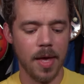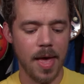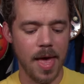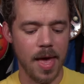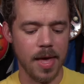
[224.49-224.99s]

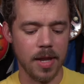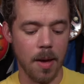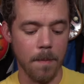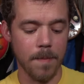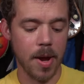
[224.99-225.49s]
an
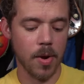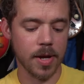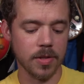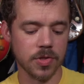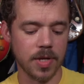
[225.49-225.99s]

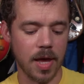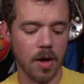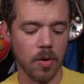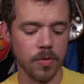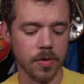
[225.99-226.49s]
American
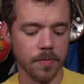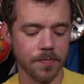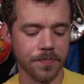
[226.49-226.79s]
sound